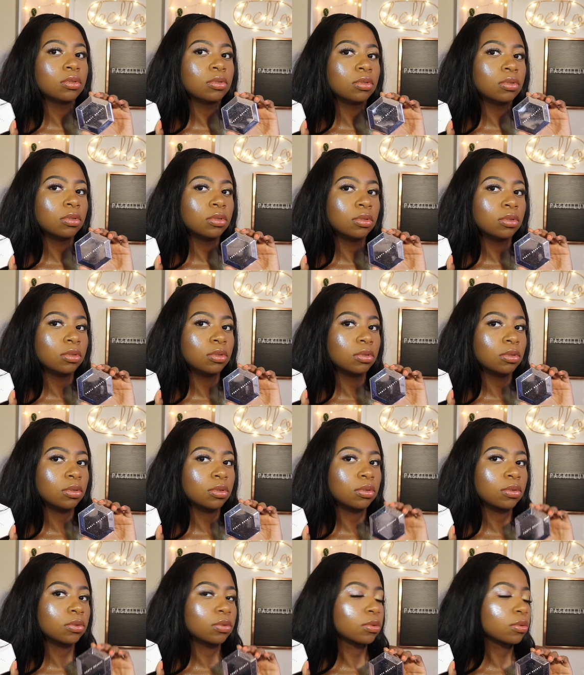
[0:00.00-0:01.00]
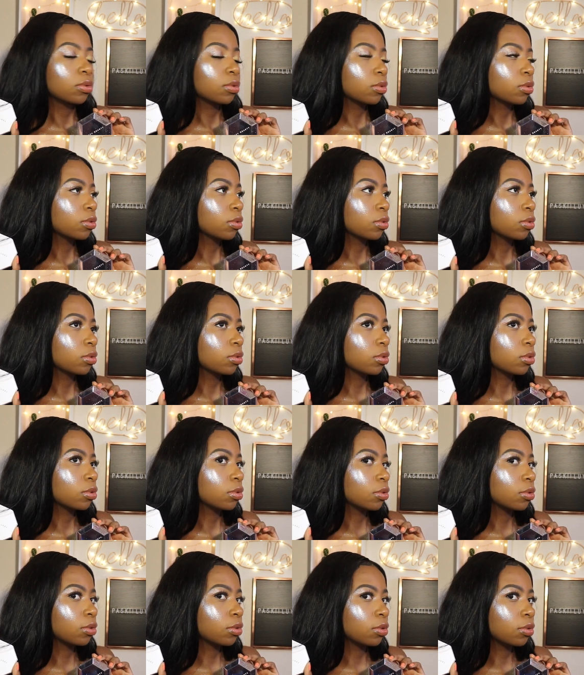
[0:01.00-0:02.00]

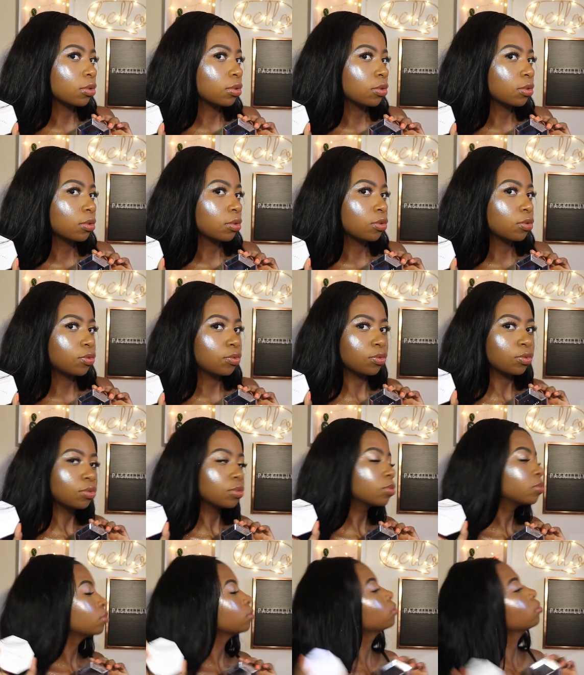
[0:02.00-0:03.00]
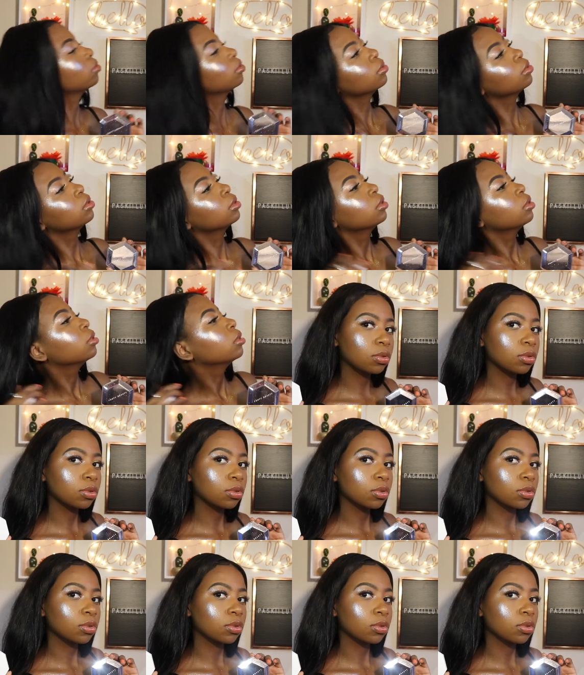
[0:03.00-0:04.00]

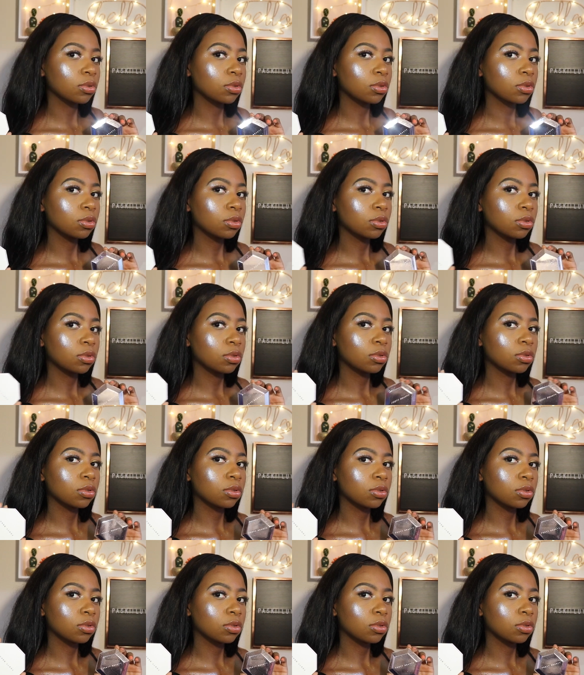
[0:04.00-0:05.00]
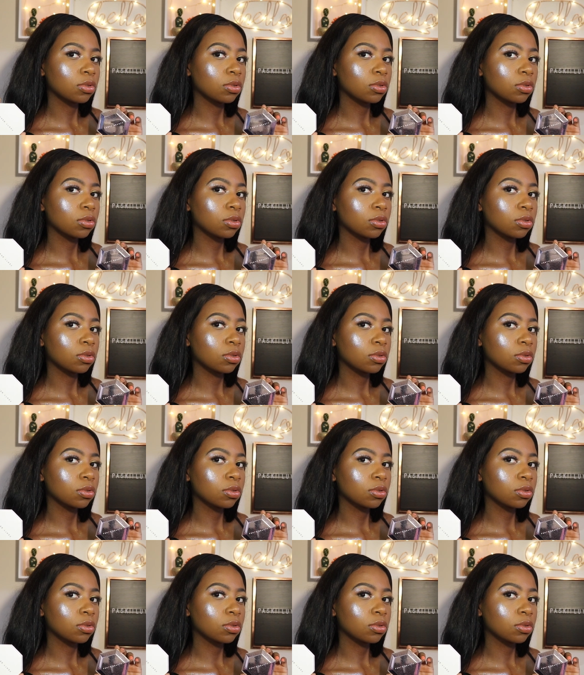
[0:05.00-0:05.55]
[no speech]